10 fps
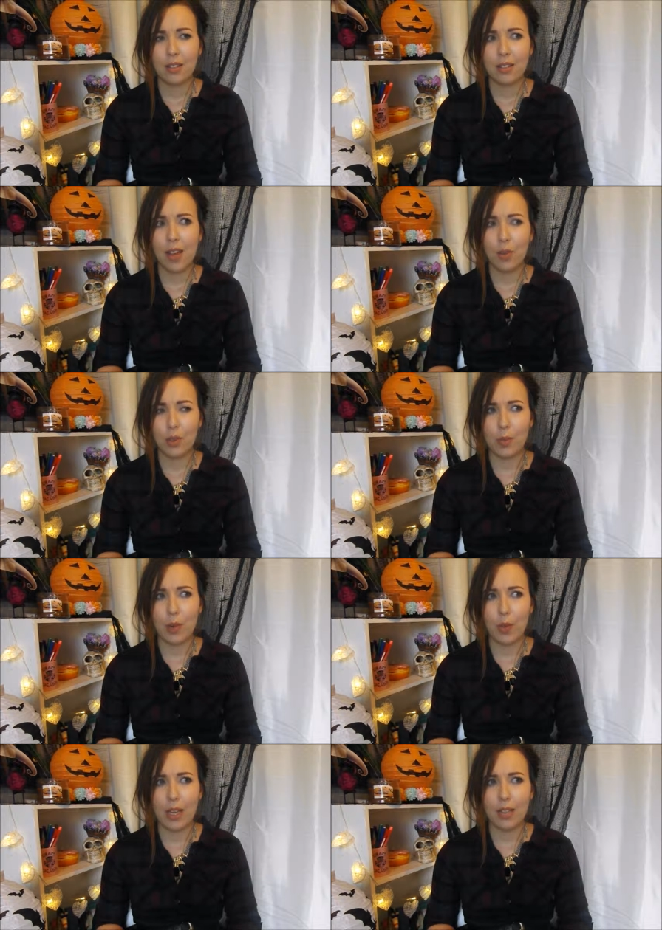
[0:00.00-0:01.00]
that was a
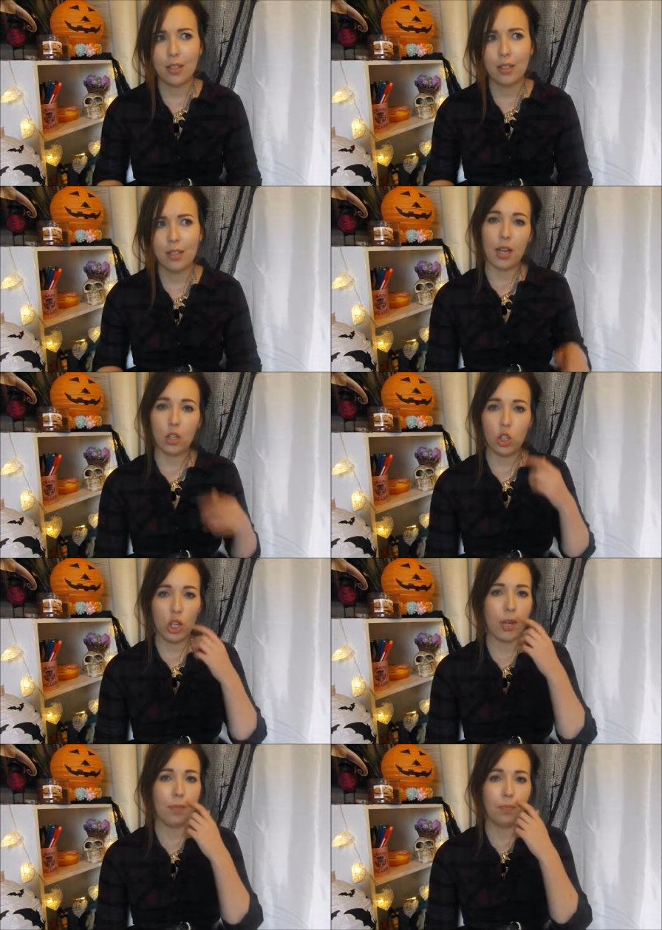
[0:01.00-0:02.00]
bit weird. Next
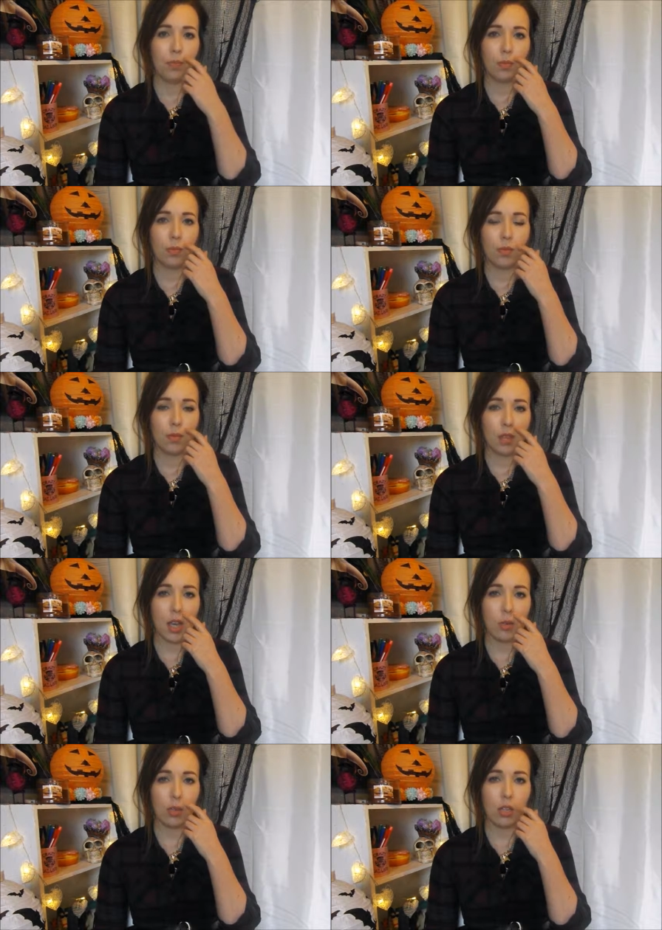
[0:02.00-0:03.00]
year,
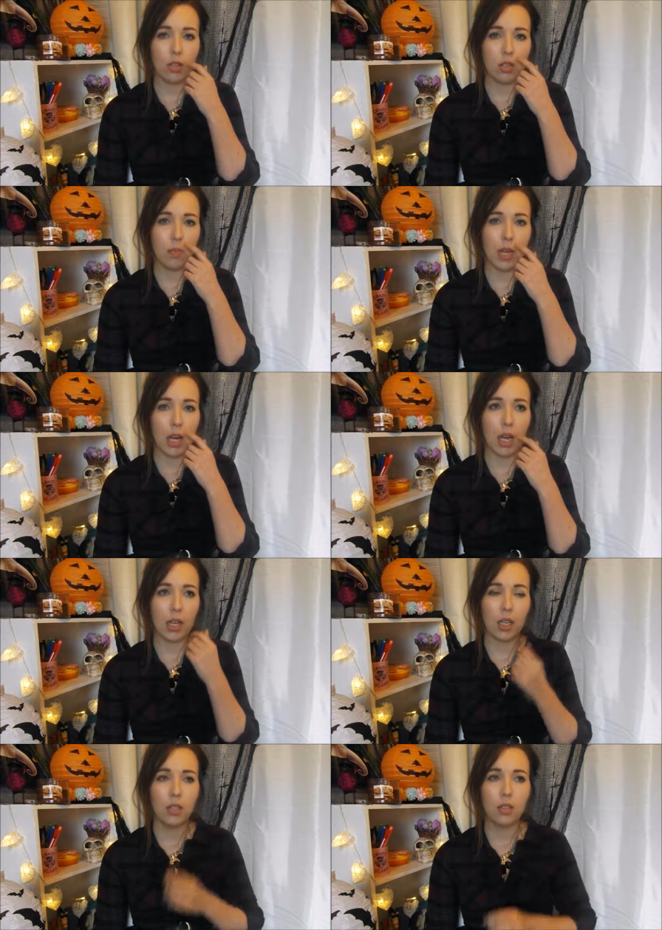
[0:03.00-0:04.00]
that's what it used to be
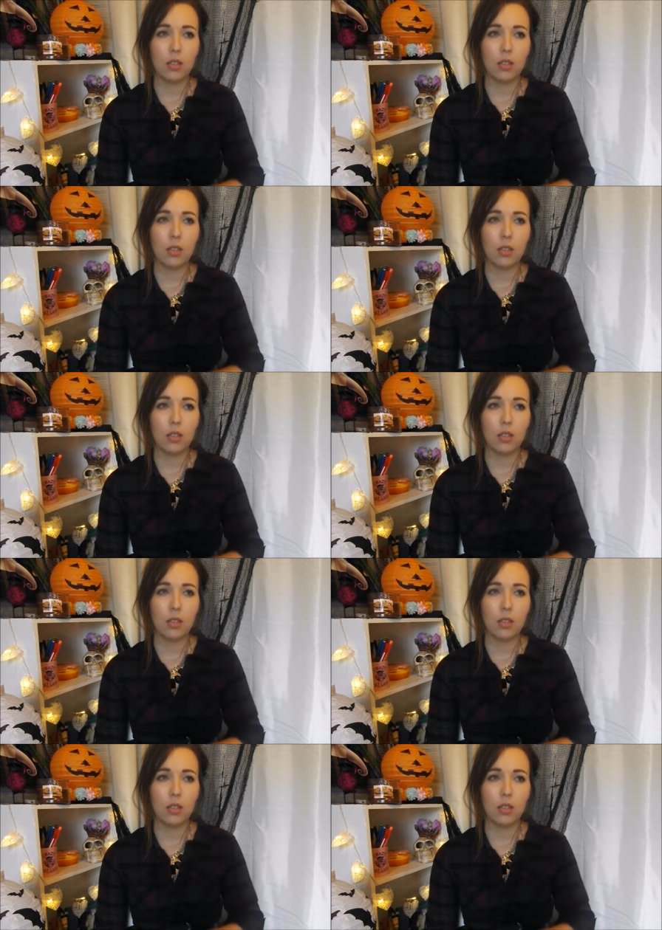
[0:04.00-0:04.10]
like.